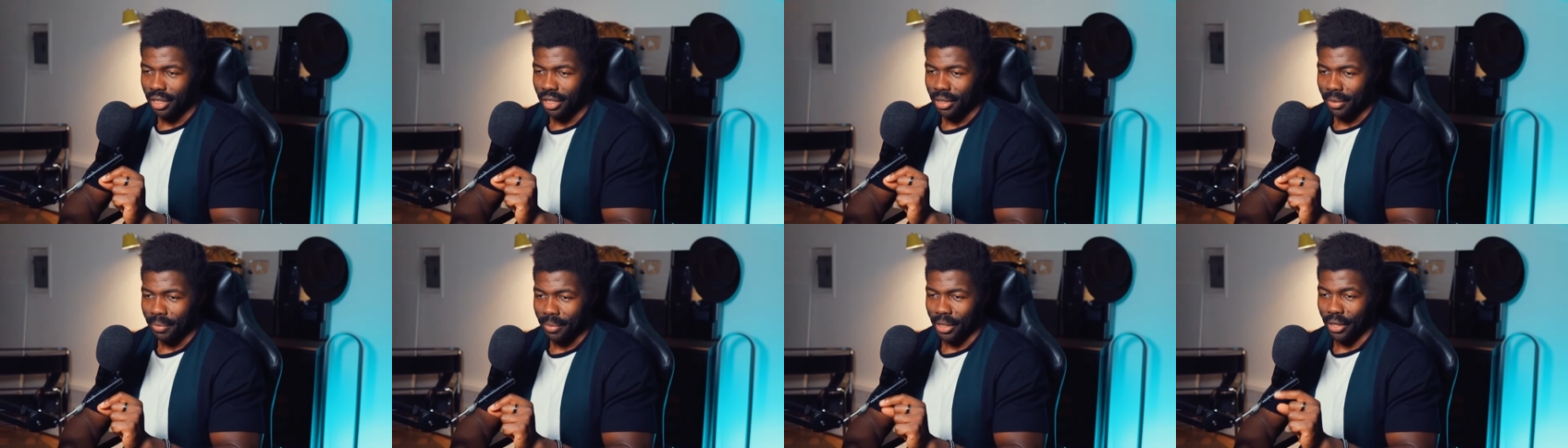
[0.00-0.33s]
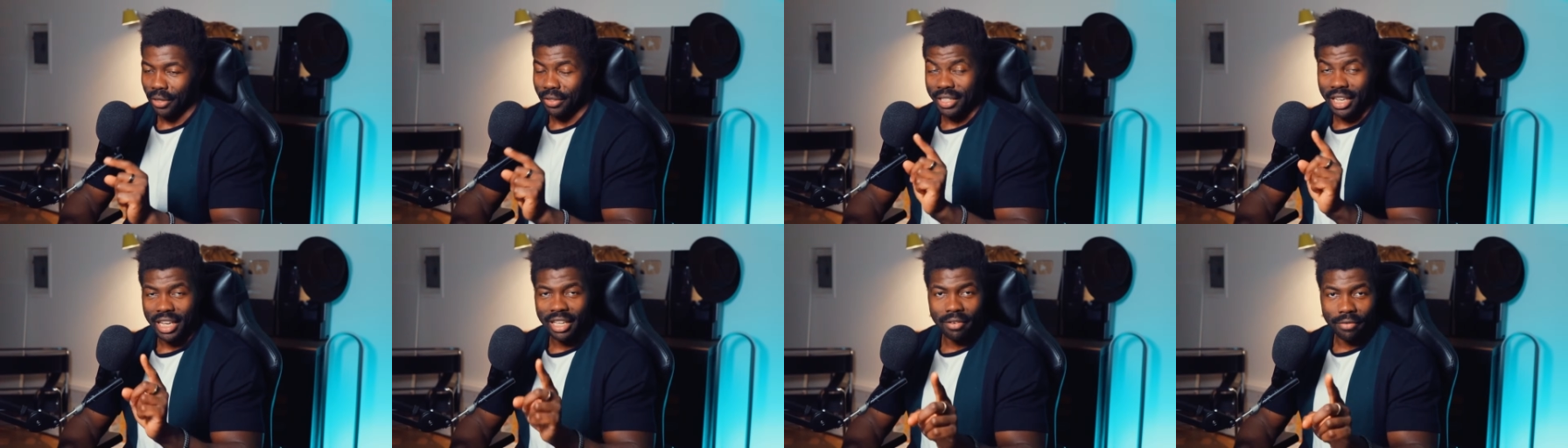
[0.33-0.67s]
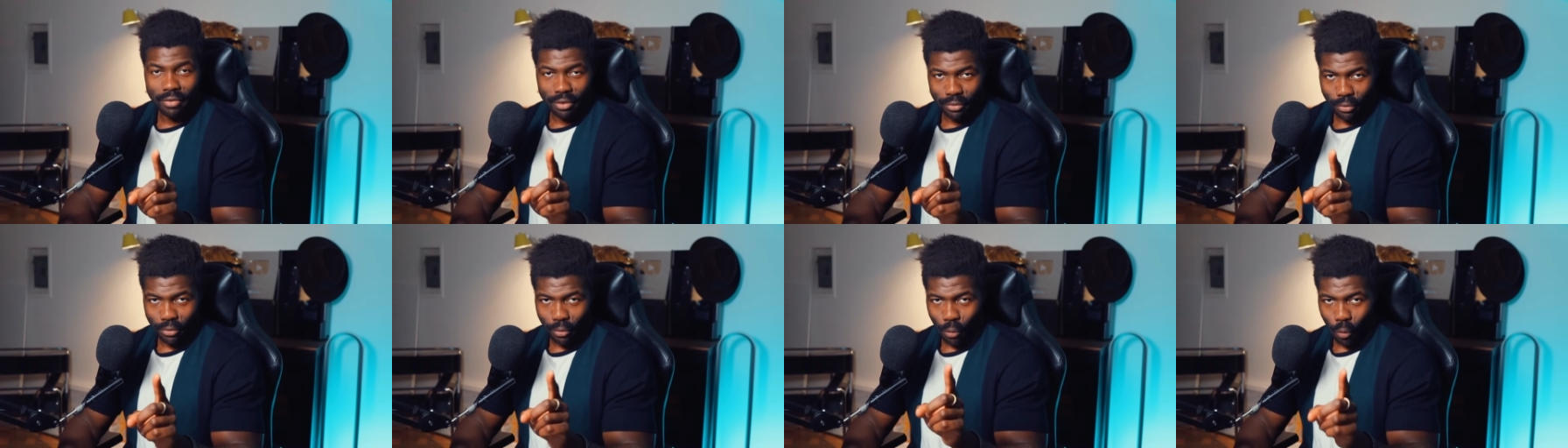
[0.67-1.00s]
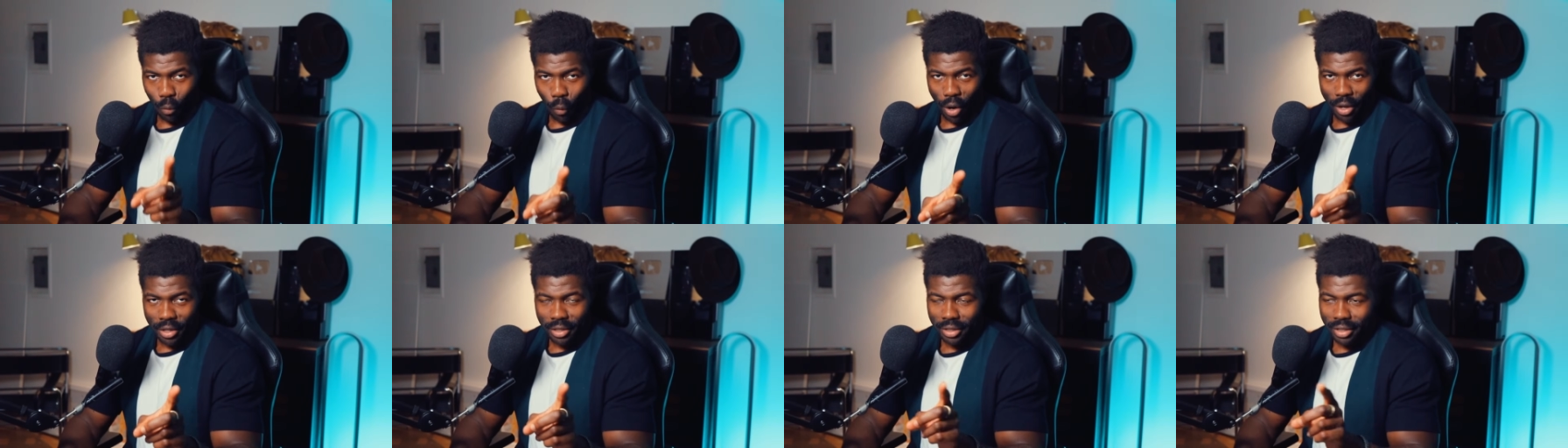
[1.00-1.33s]
Because elephants, for
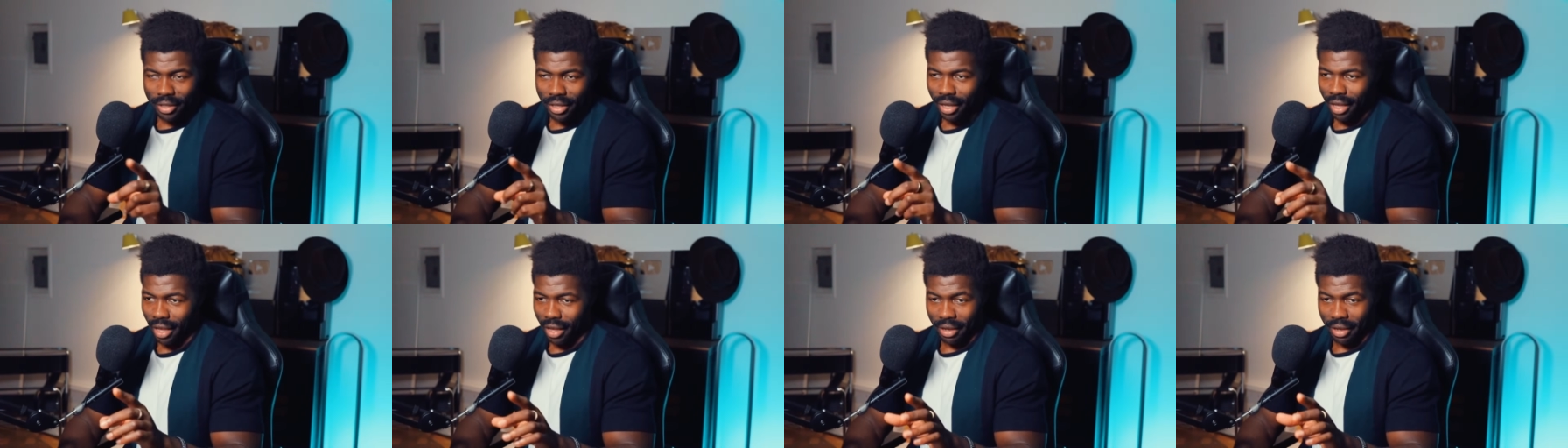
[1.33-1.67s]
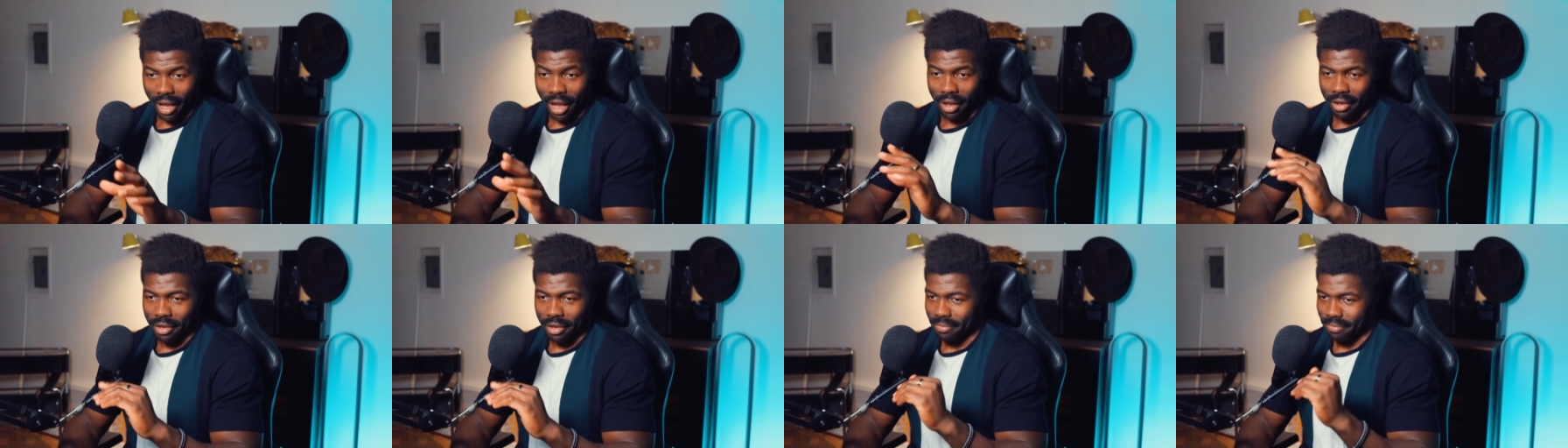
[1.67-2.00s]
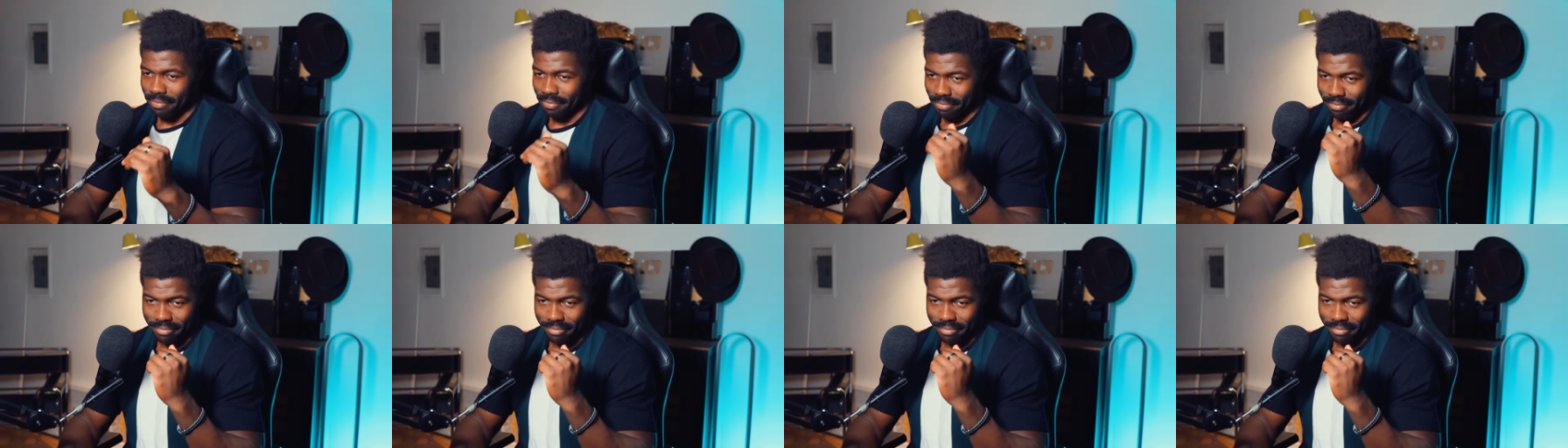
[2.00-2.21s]
one, are